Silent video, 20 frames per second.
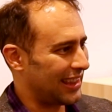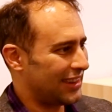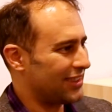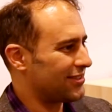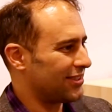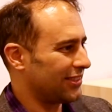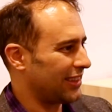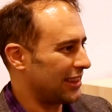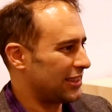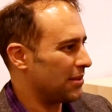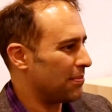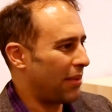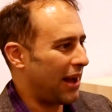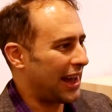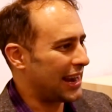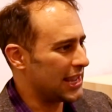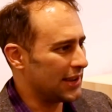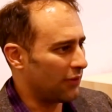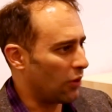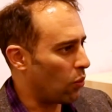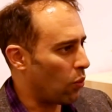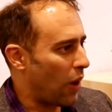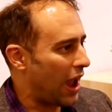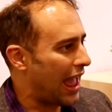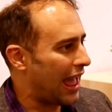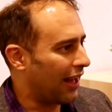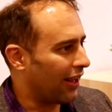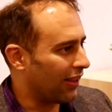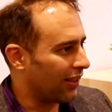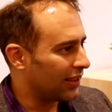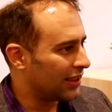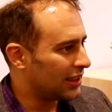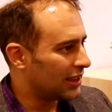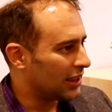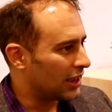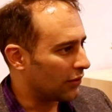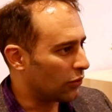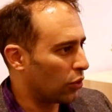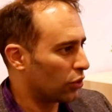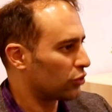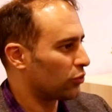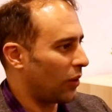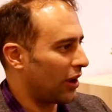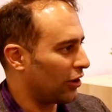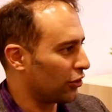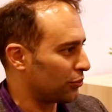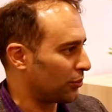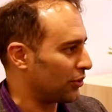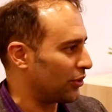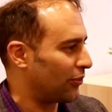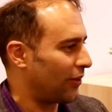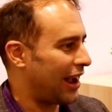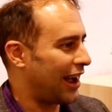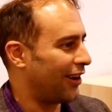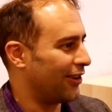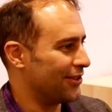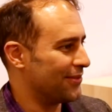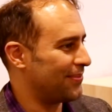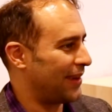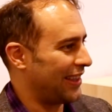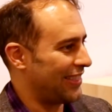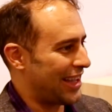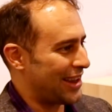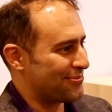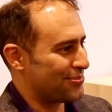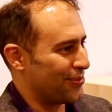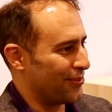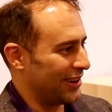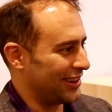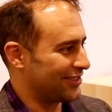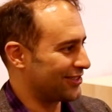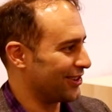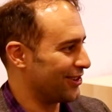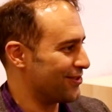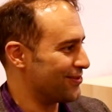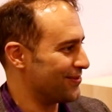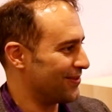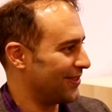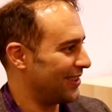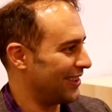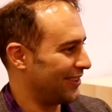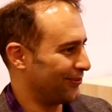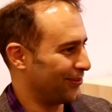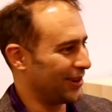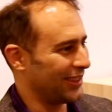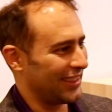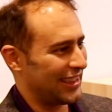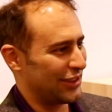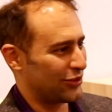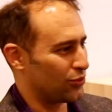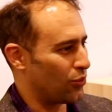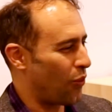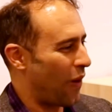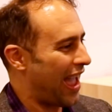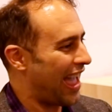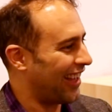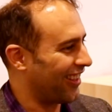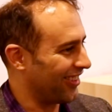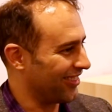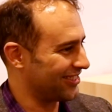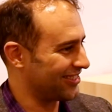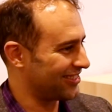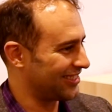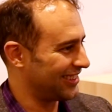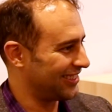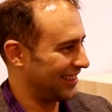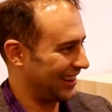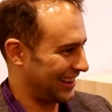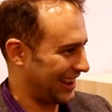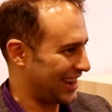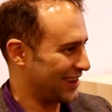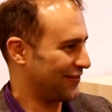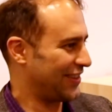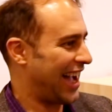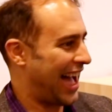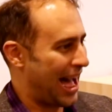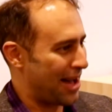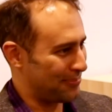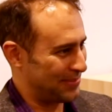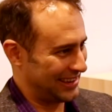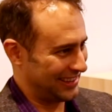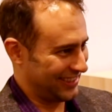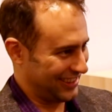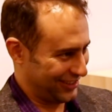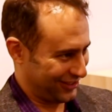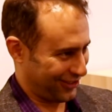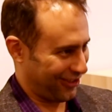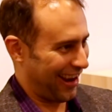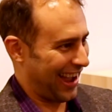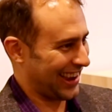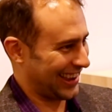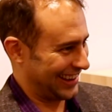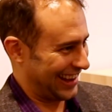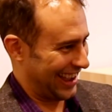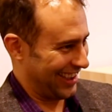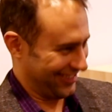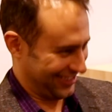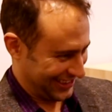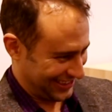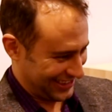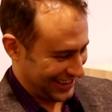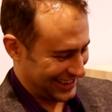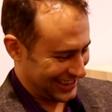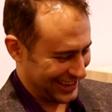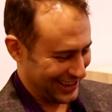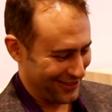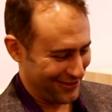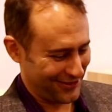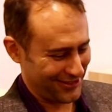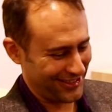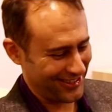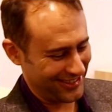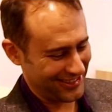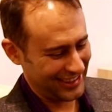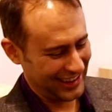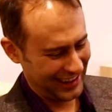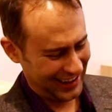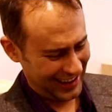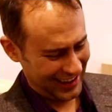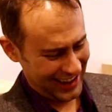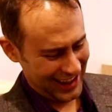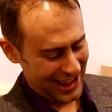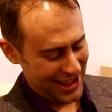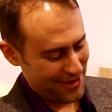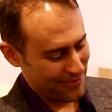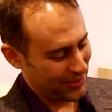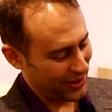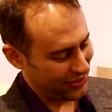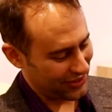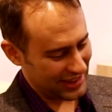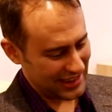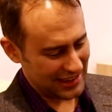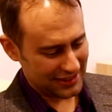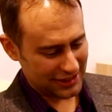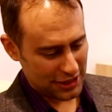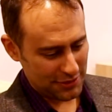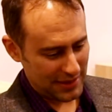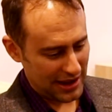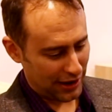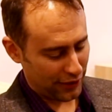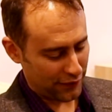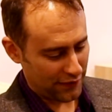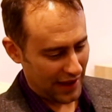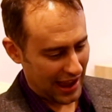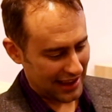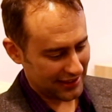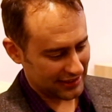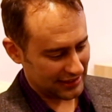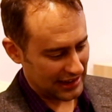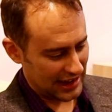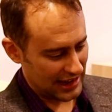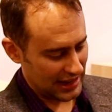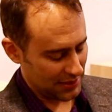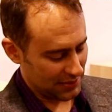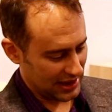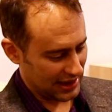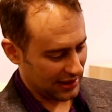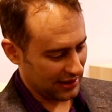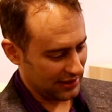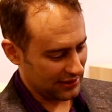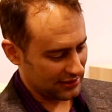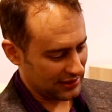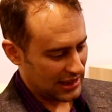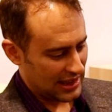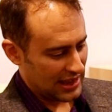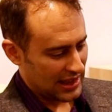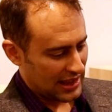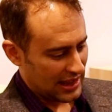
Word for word: into like the body of a whale. Of course, whales weren't around by that point, so it's whales that kind of copied these crocodiles because they did it first. But these to me are fascinating because